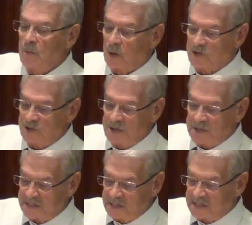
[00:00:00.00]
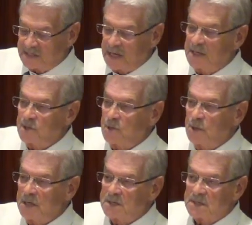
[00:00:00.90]
Because Jesus did say to
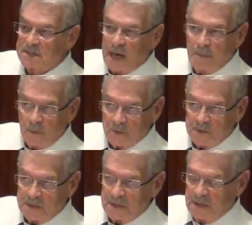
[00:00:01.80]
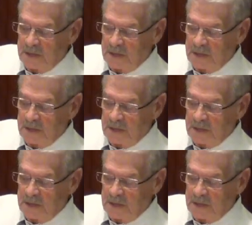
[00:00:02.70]
his disciples